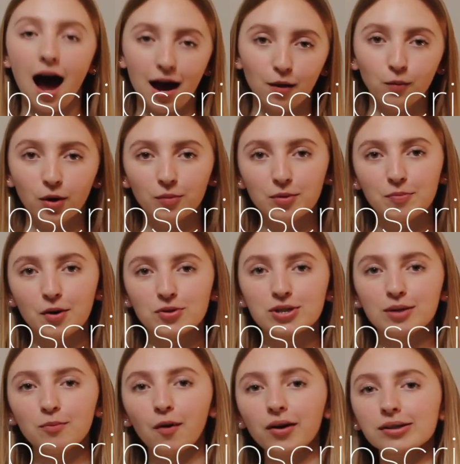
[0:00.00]
I will be
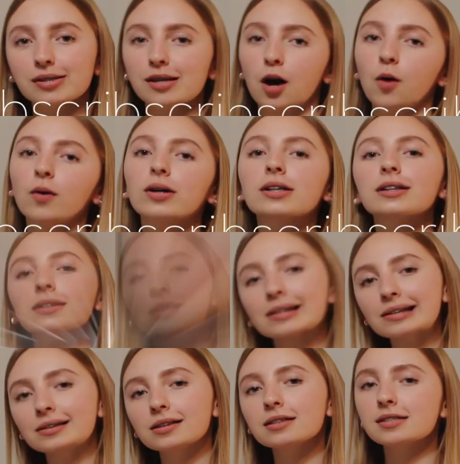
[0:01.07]
posting more, so
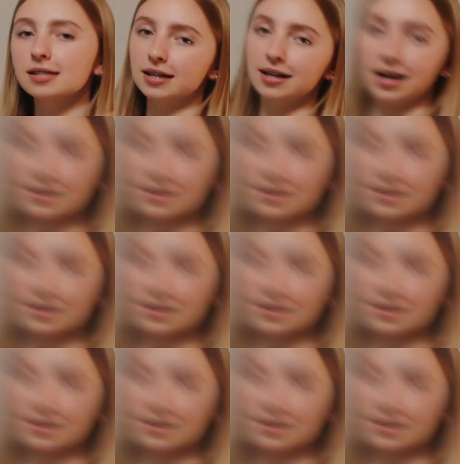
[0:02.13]
see you